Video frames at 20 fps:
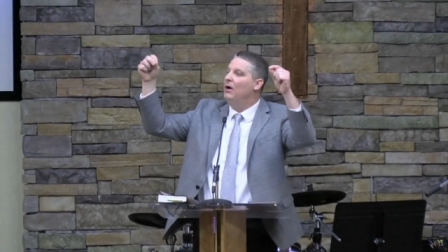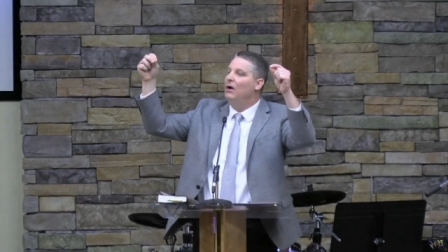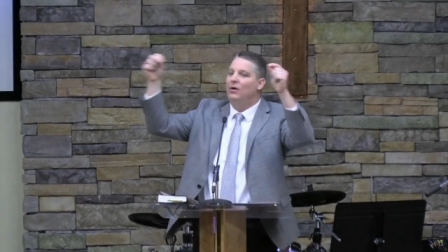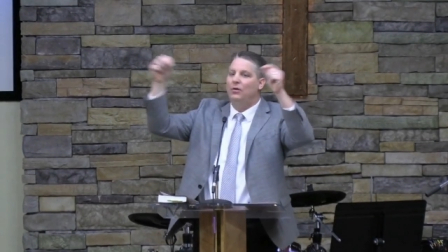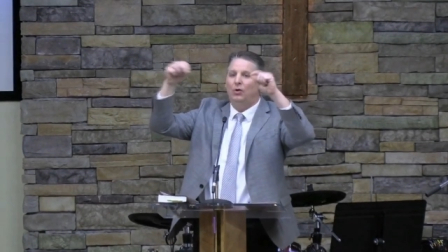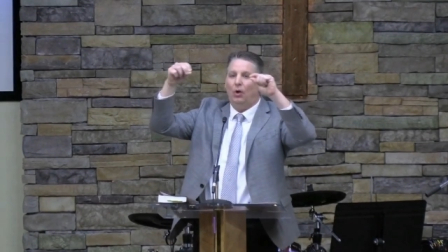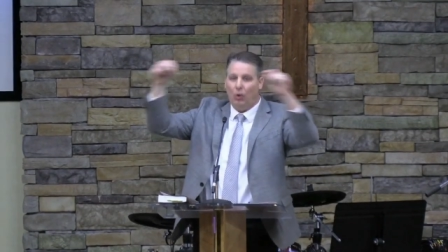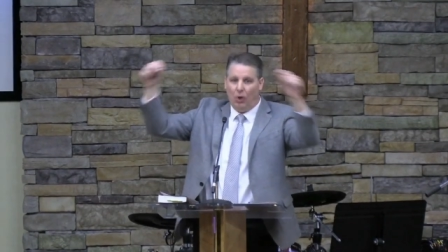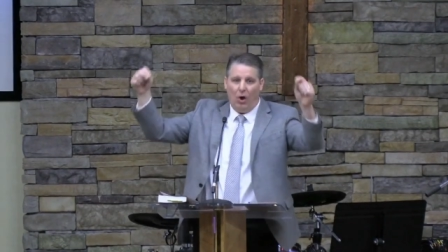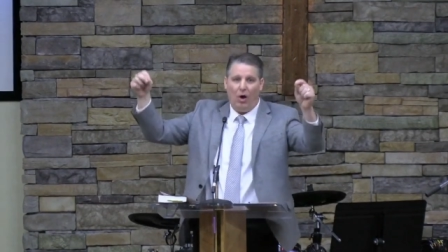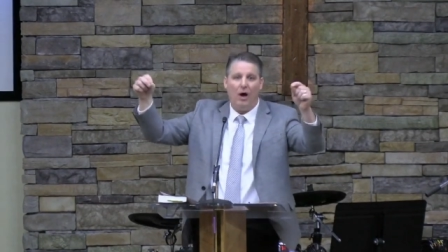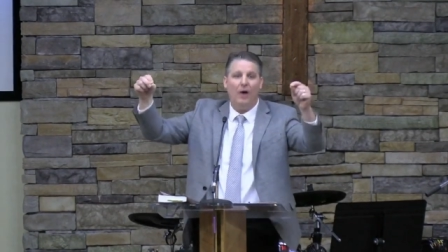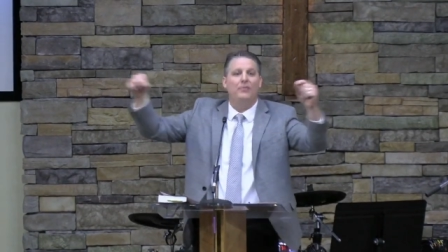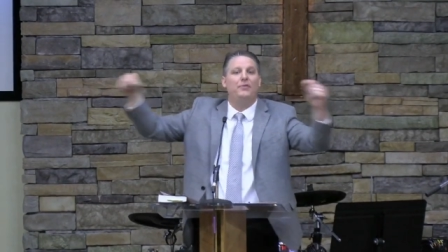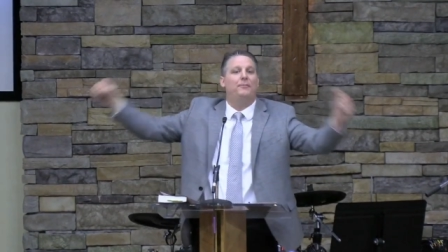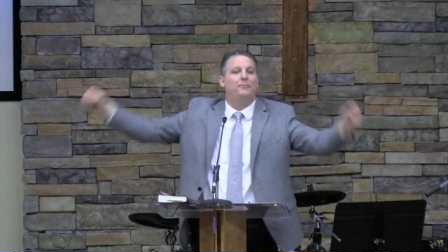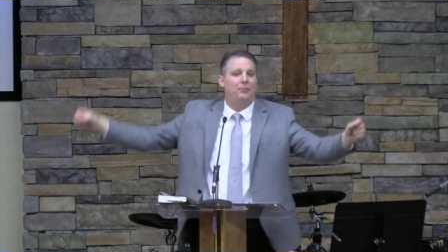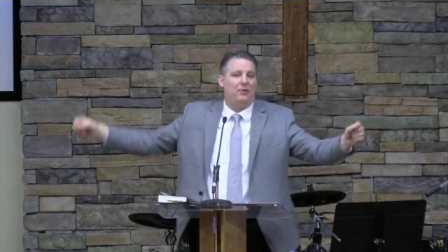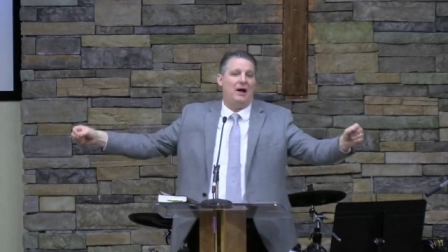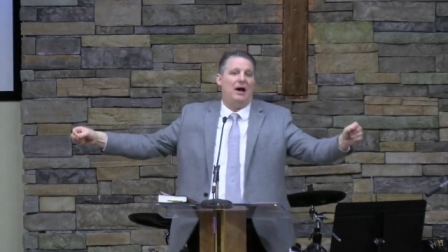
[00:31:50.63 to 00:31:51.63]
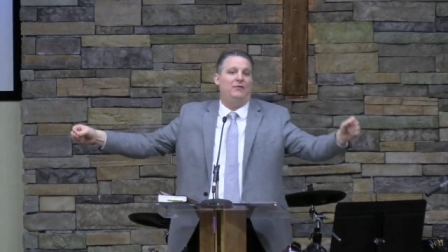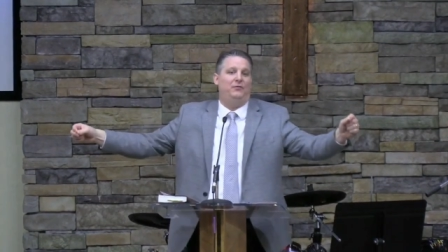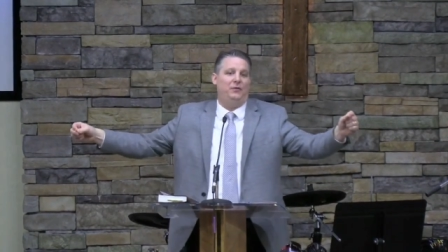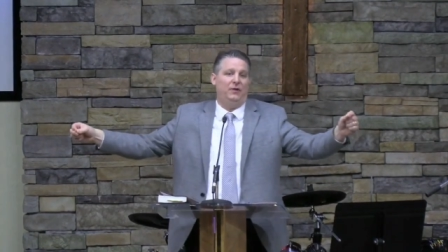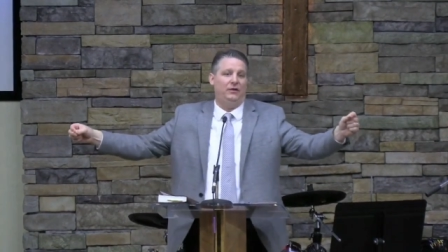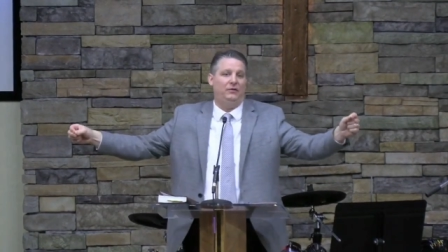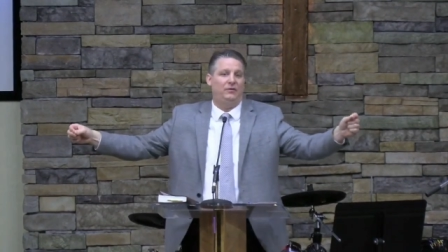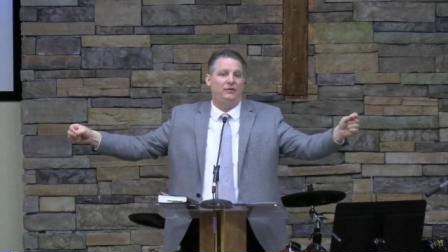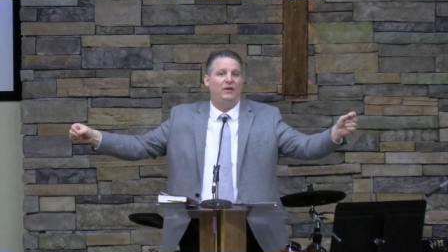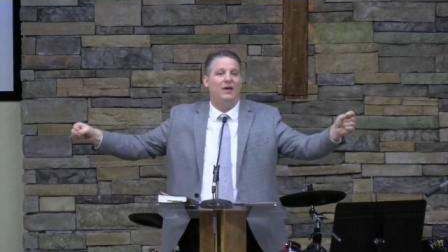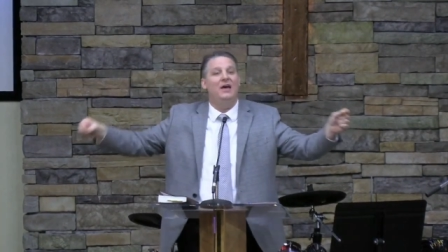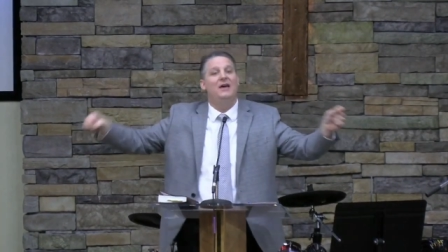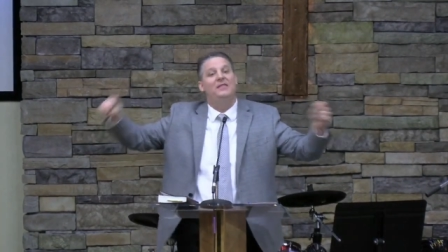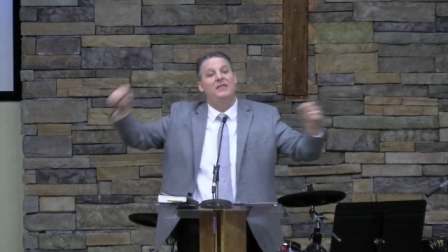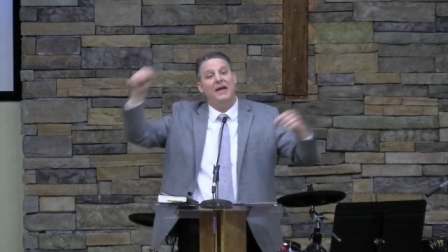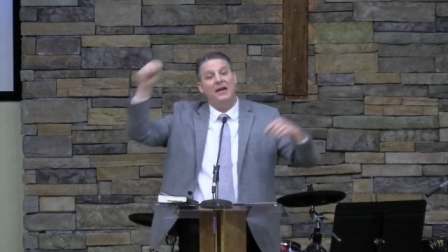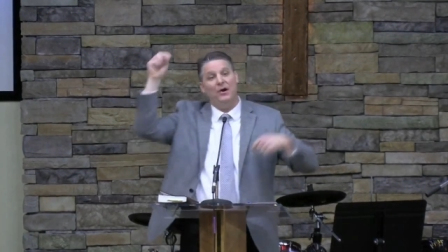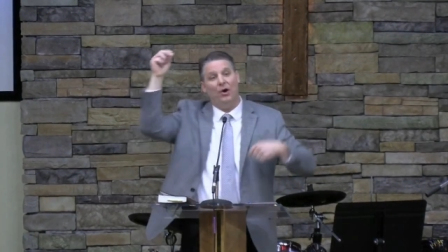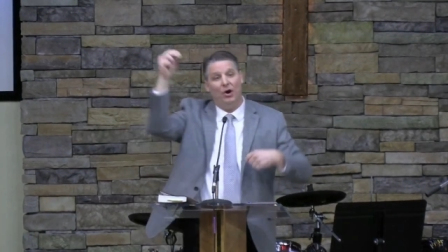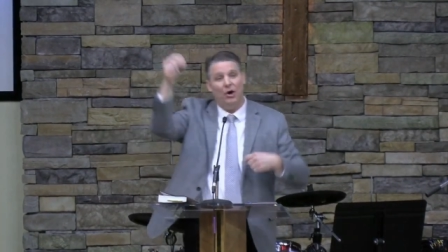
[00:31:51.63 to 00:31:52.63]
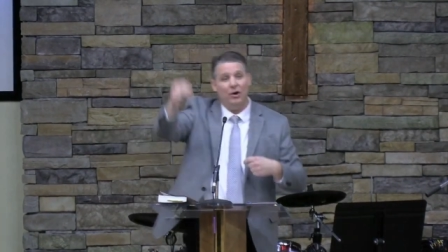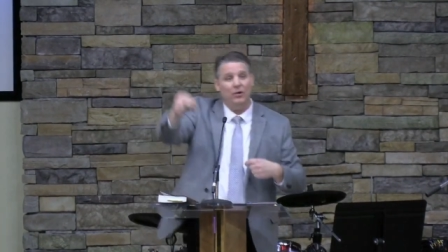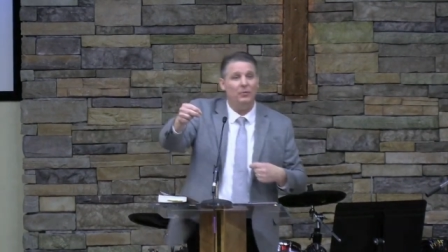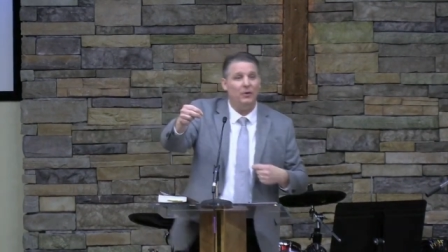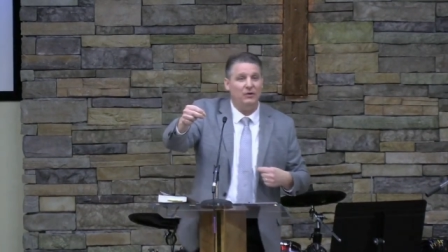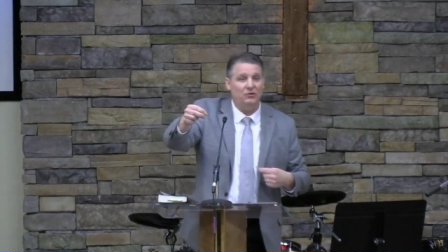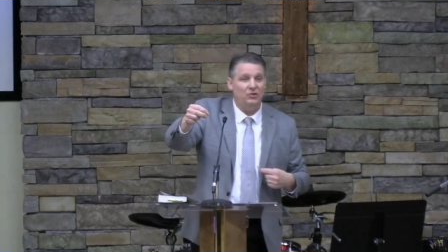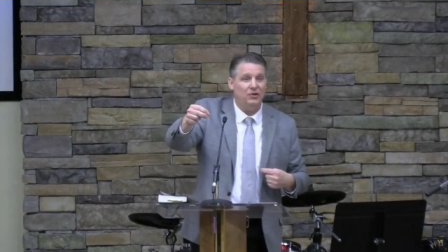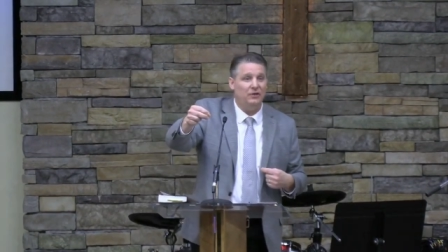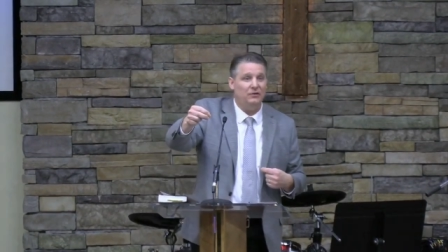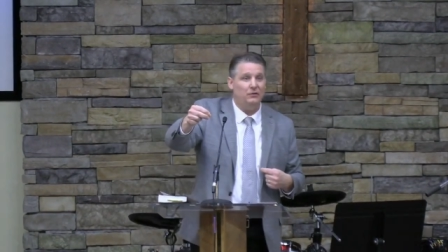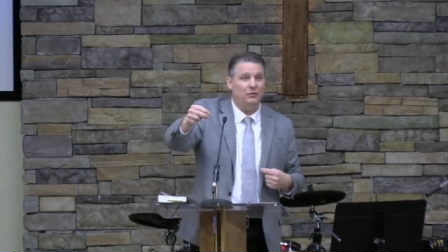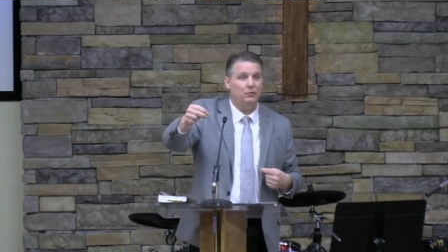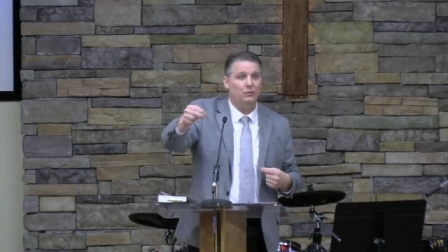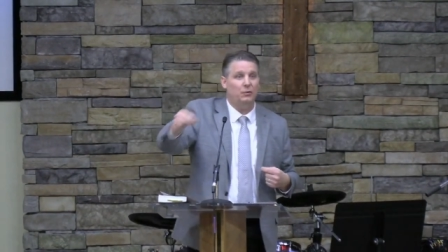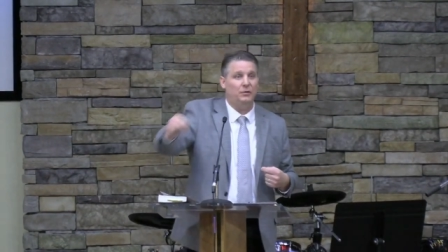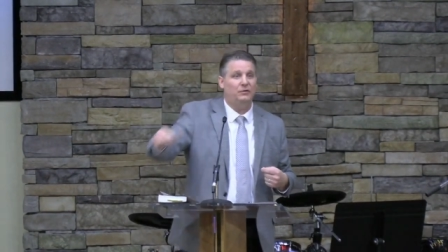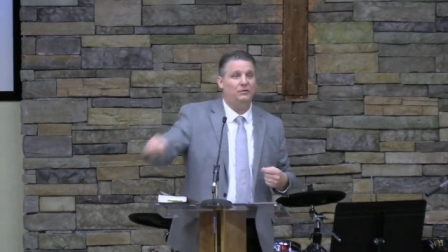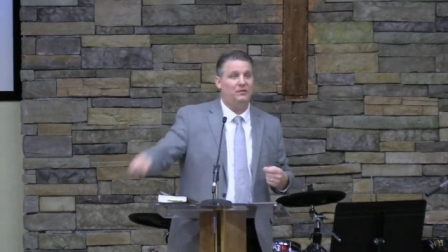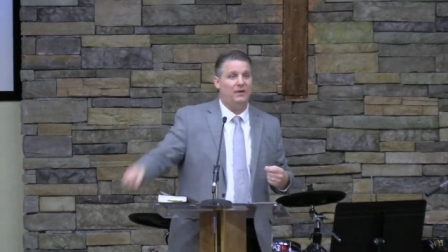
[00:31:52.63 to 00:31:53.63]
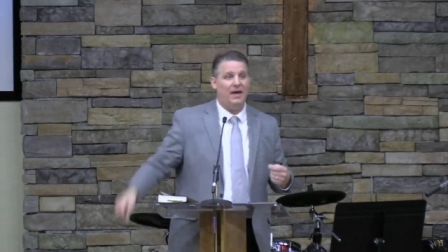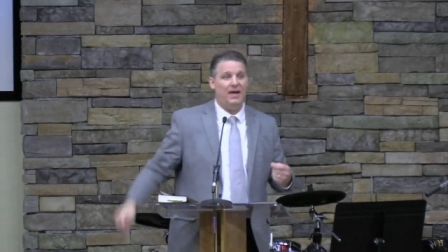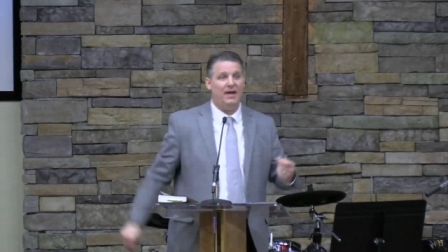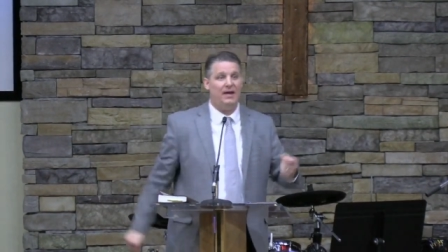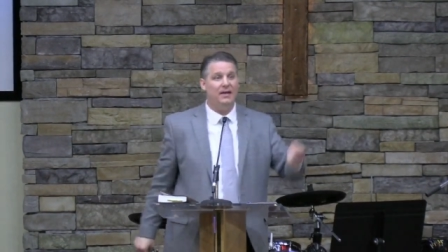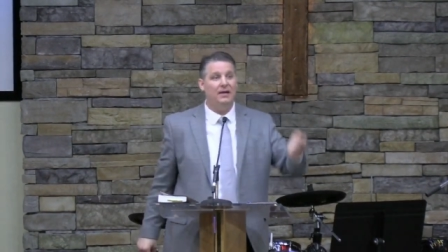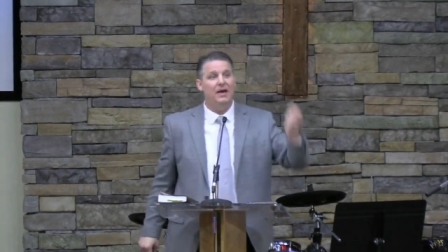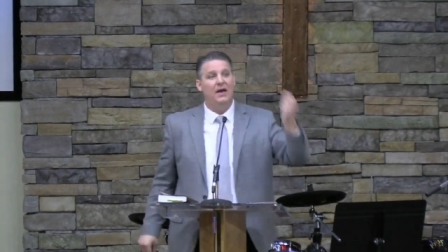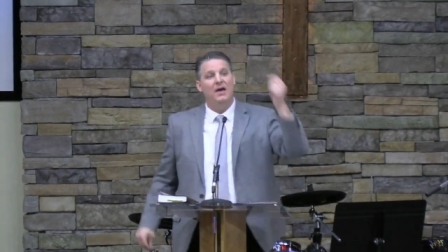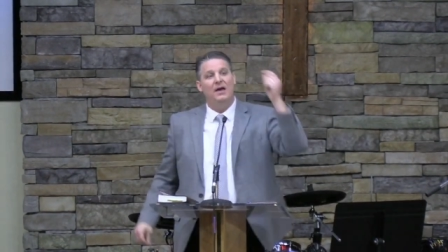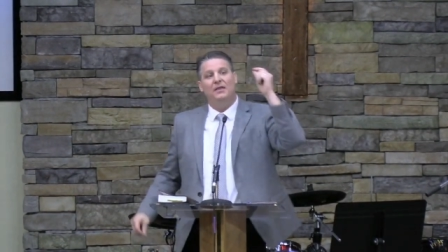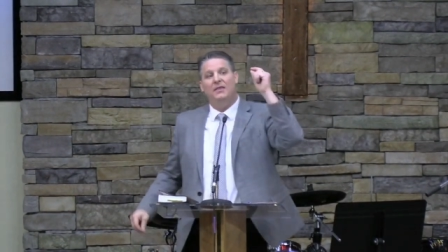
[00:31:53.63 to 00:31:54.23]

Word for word: the law and the prophets. They heard what Jesus was saying.